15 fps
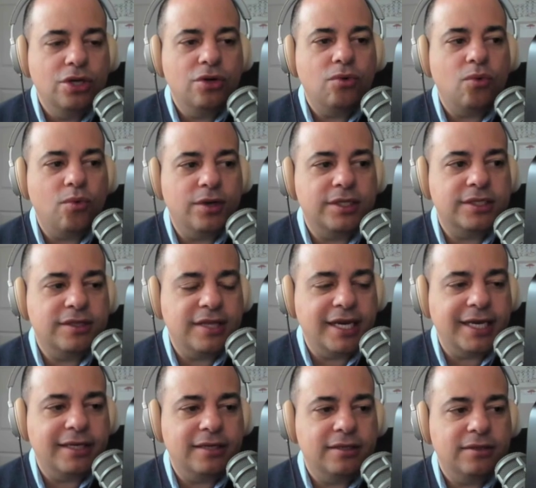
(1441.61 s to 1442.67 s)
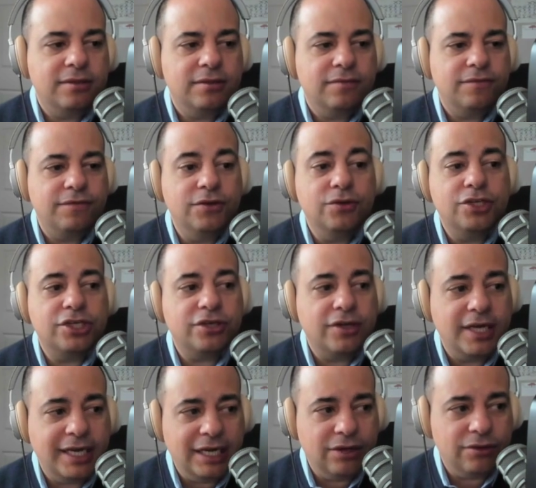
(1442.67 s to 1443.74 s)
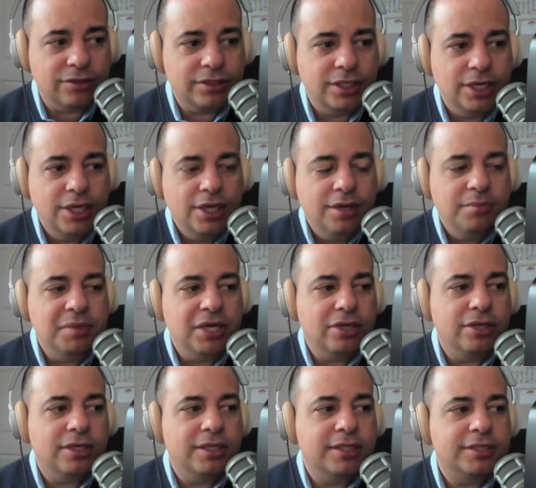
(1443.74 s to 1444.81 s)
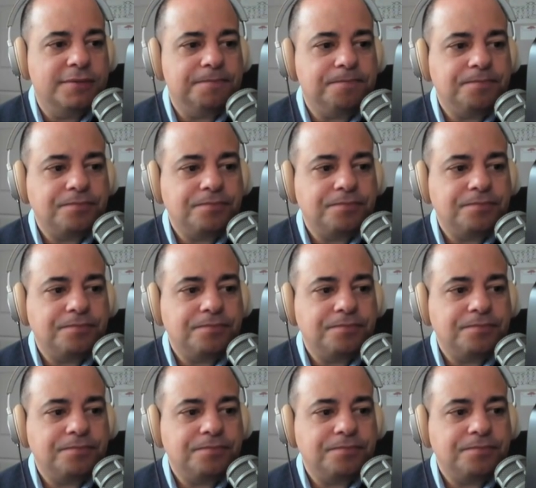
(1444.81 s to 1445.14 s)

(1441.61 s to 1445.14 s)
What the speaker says: what that future held, because